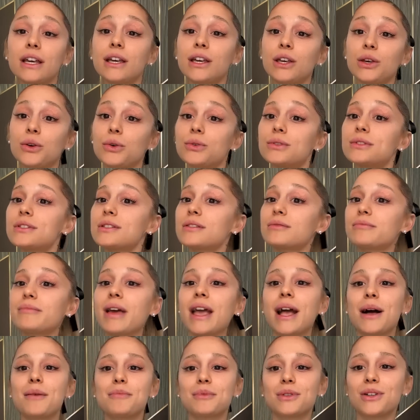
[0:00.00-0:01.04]
cute
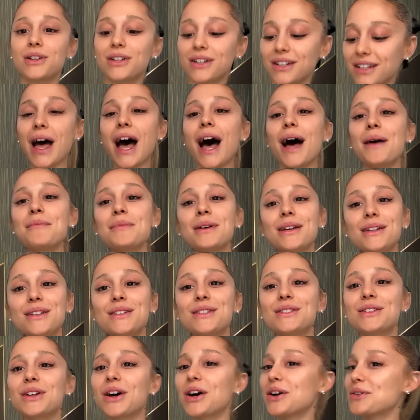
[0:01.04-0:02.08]
makeup look. I'm gonna
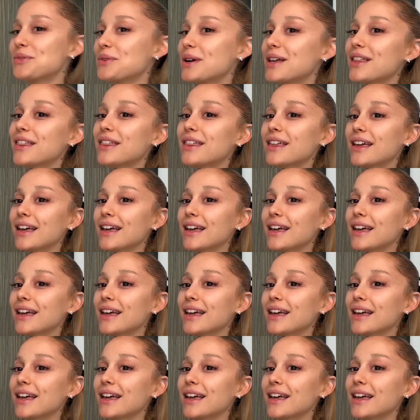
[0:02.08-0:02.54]
start with